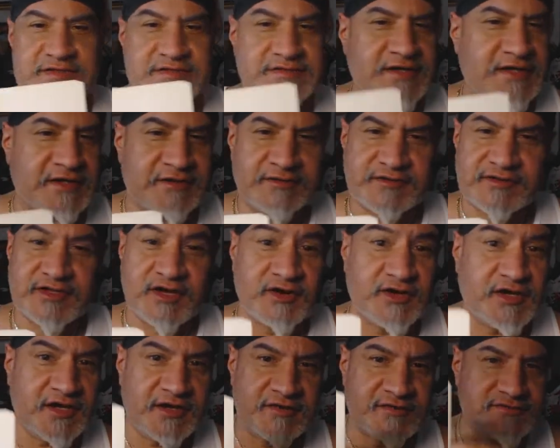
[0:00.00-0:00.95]
is like
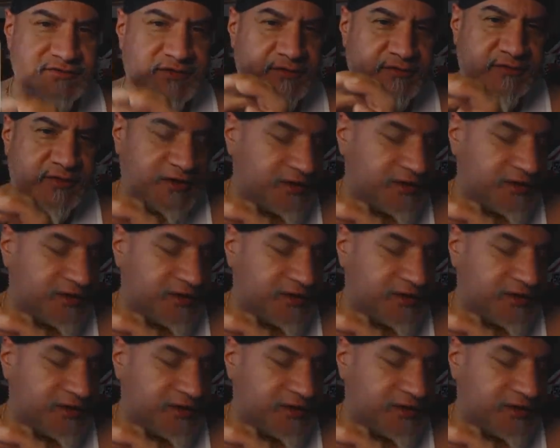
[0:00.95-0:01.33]
30 years old